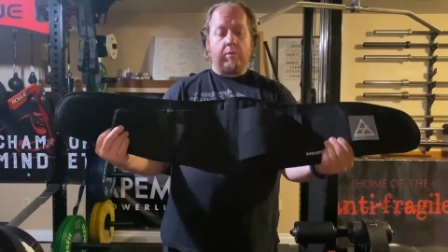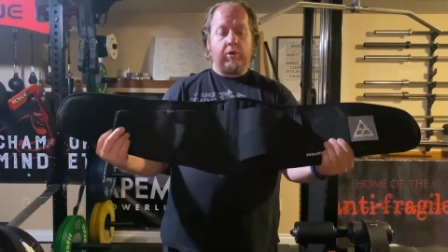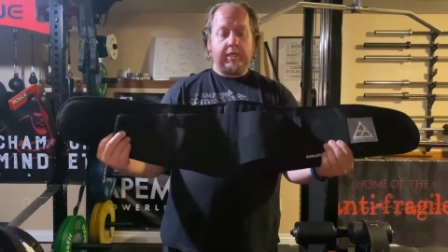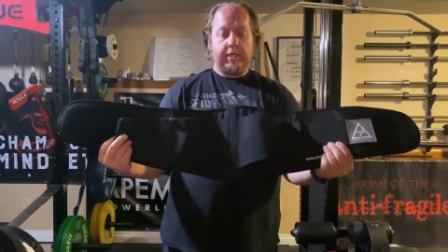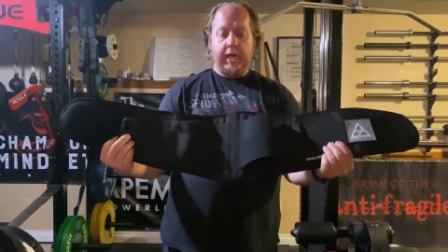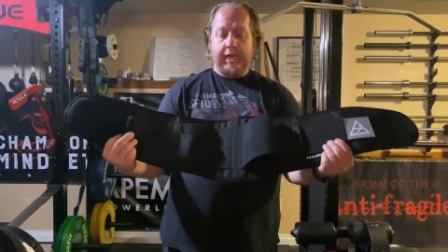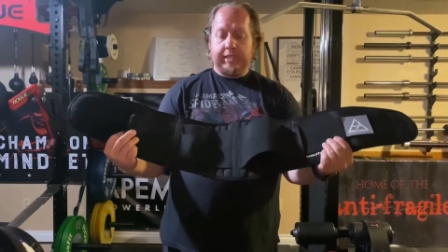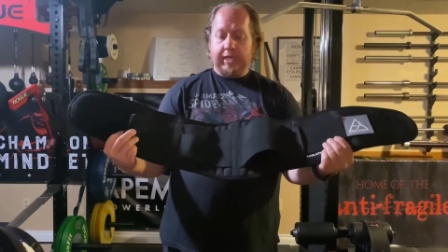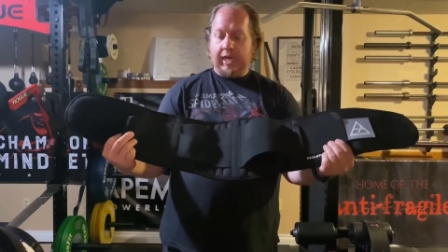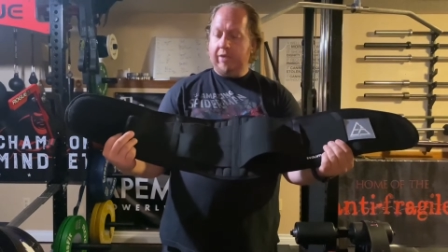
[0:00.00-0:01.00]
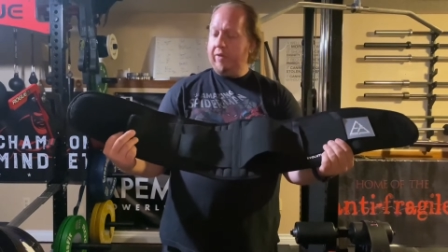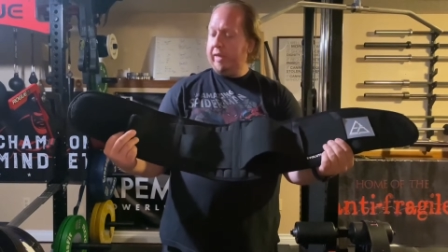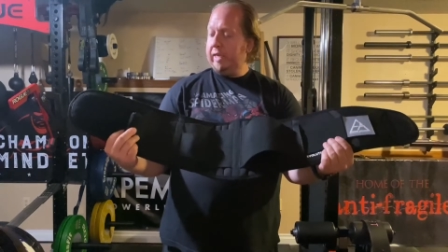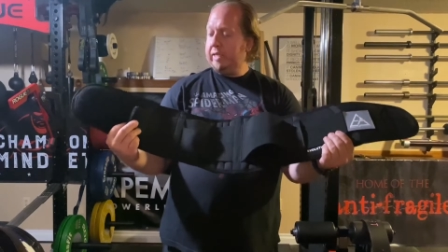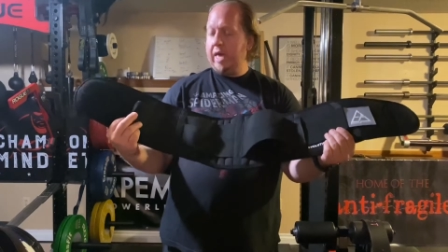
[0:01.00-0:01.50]
press days,
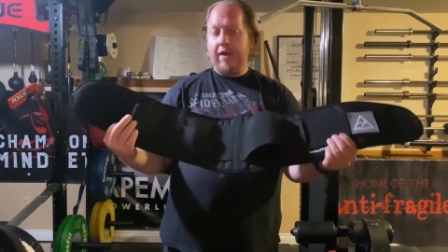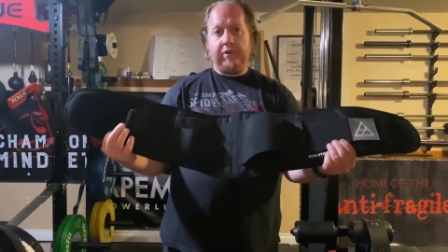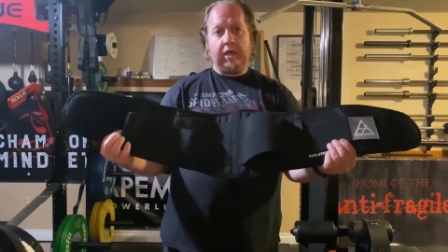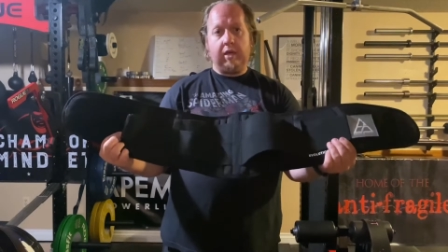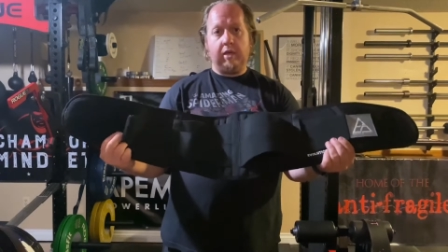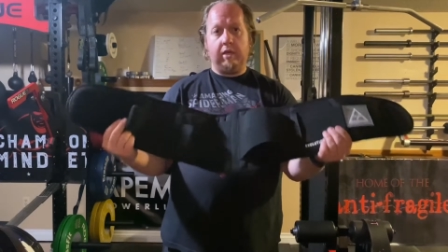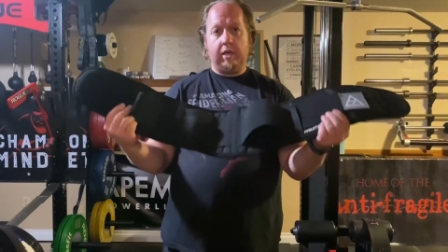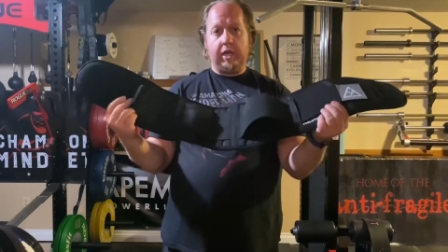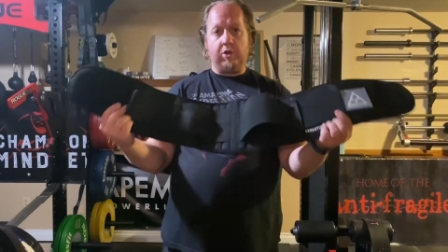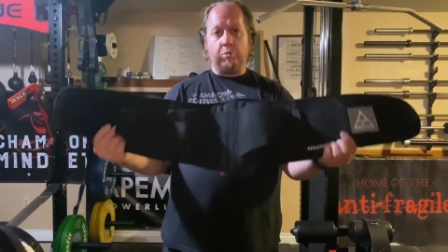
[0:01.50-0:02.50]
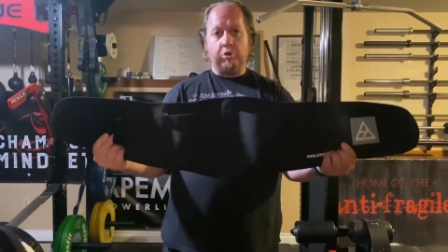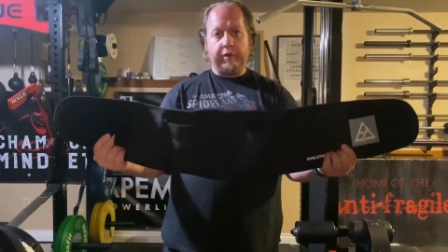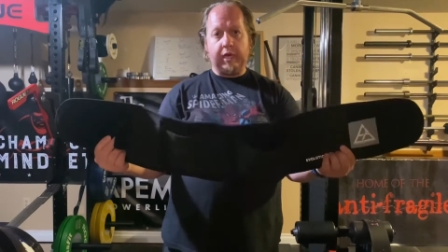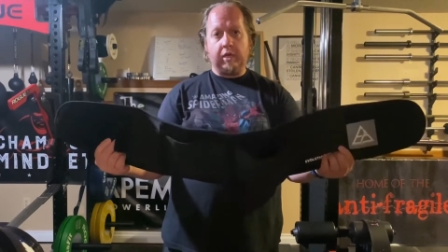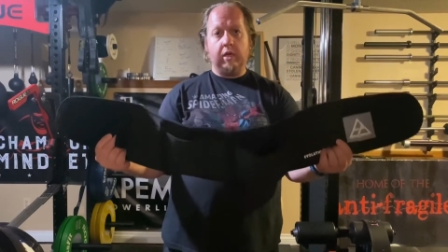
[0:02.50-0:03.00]
anything that's heavy and you're
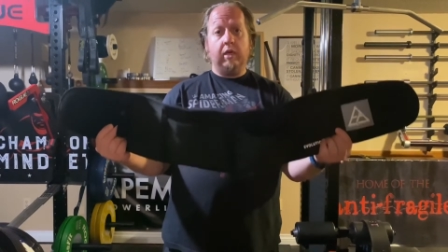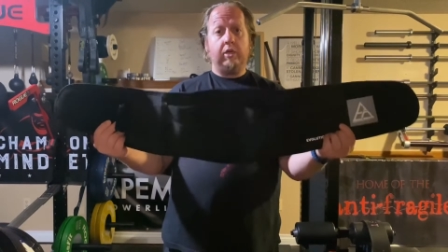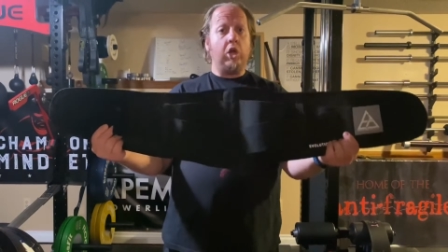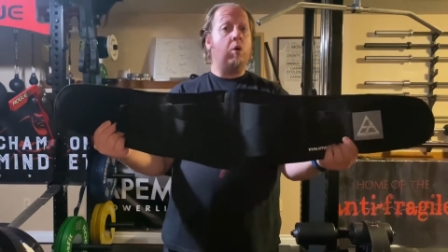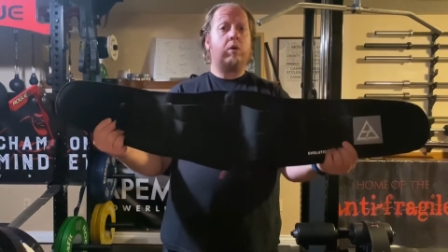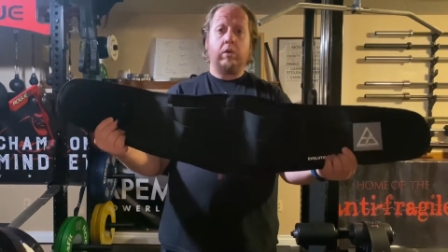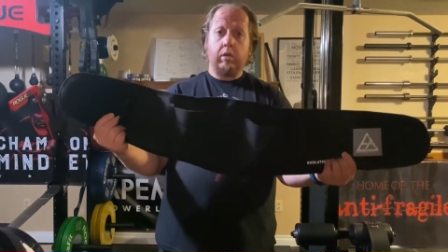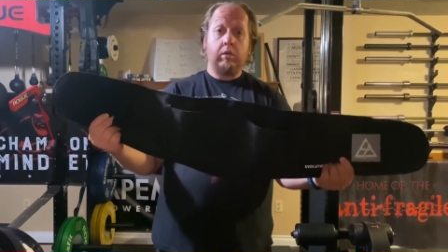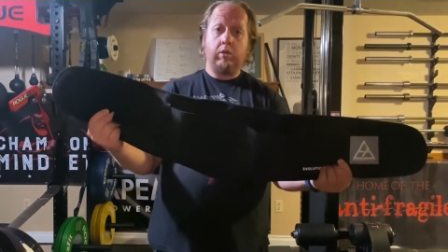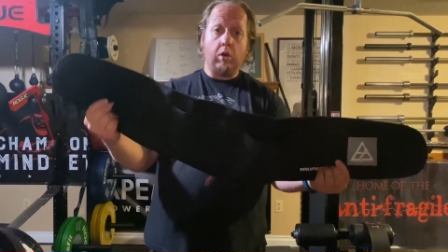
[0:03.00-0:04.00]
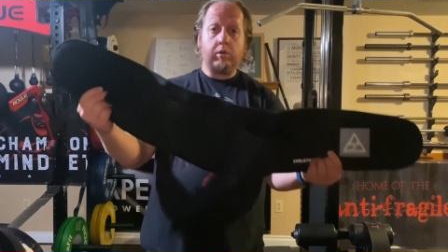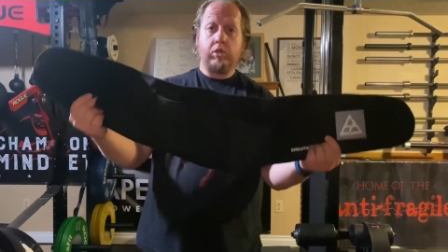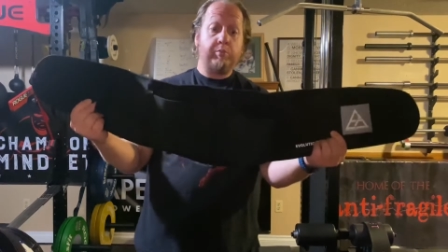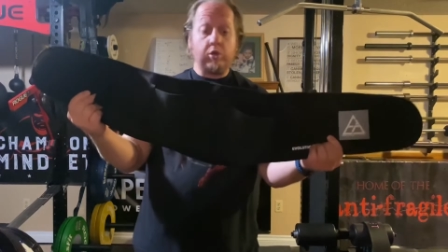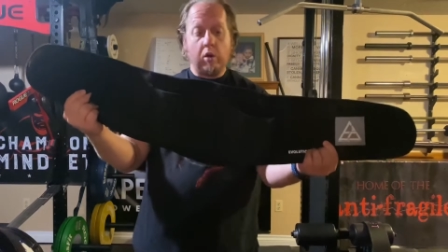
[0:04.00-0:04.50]
moving, yoke,
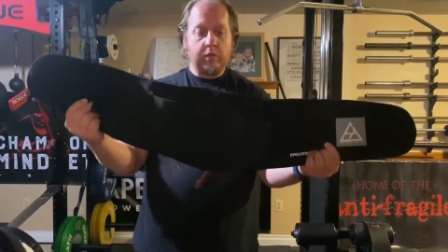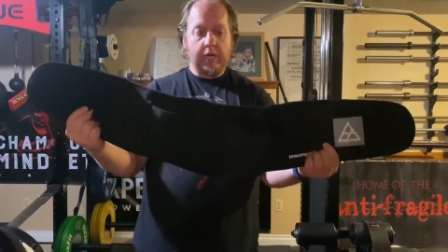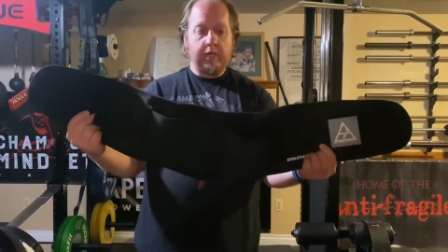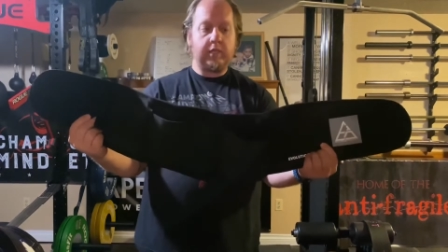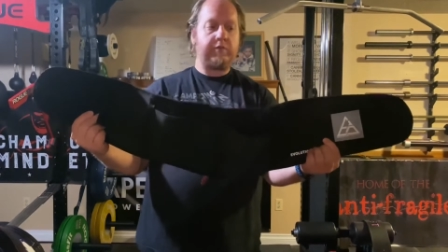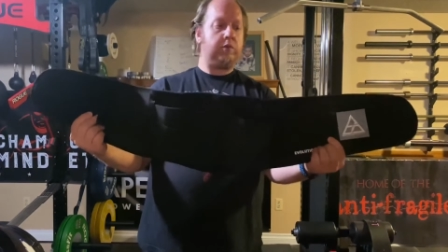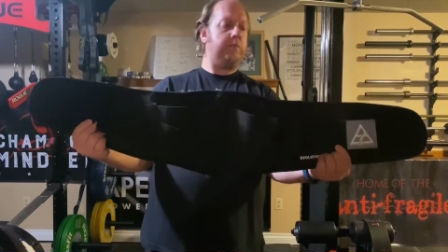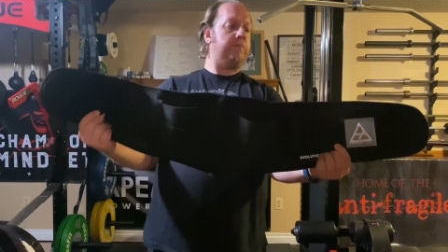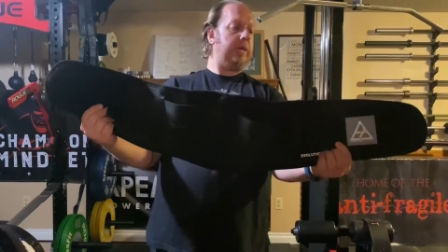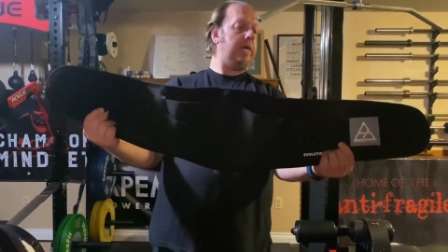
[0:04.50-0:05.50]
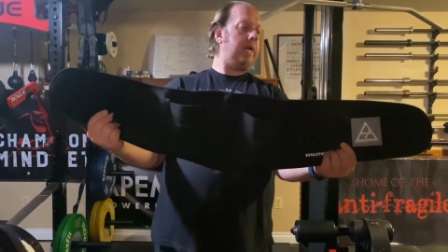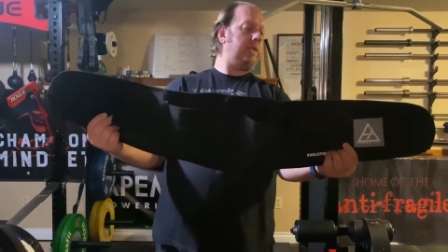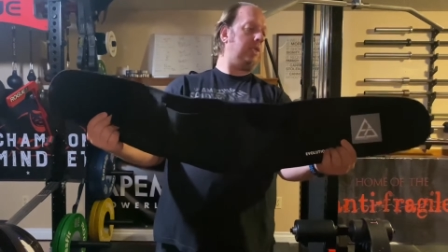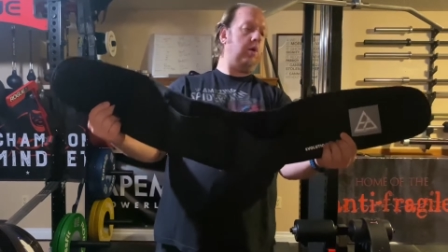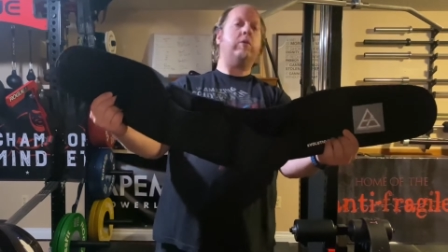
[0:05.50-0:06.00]
super yoke days for big
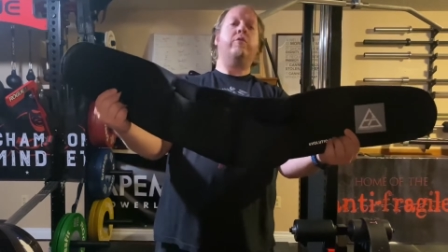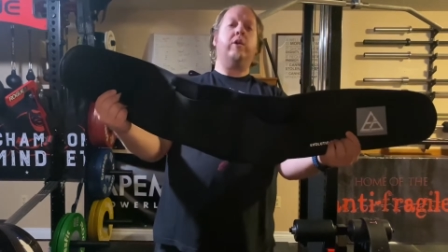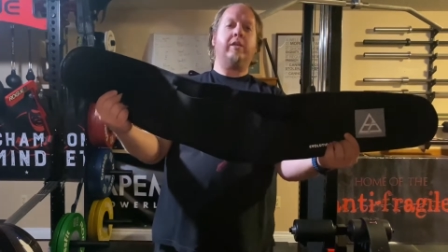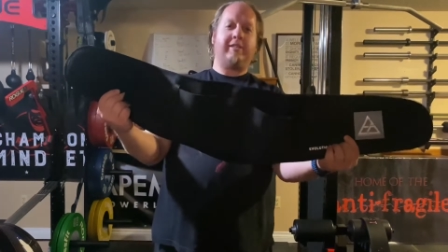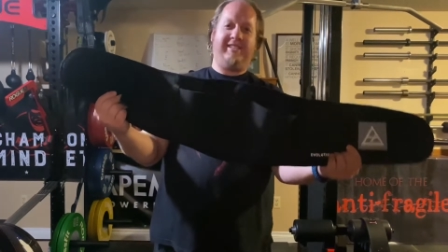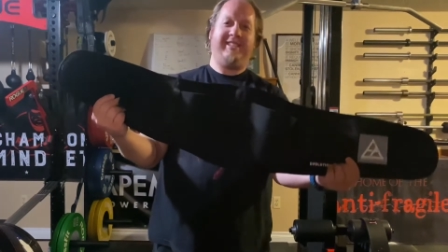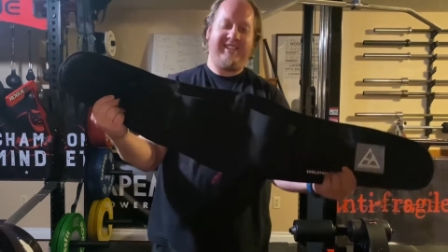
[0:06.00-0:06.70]
guys, yoke for us.